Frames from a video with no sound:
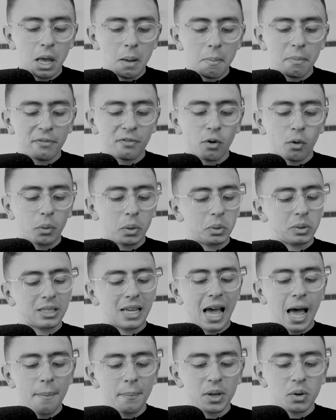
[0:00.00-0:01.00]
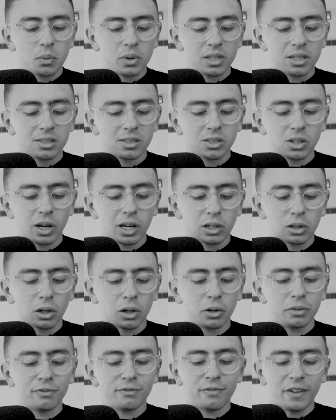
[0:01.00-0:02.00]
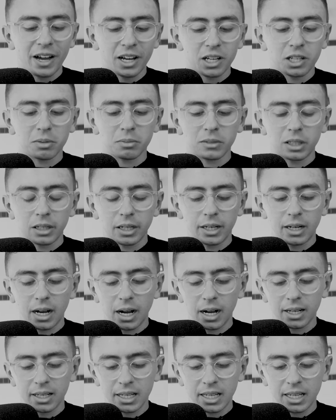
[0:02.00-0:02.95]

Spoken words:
before he was happy with his Cyclone vacuum cleaner.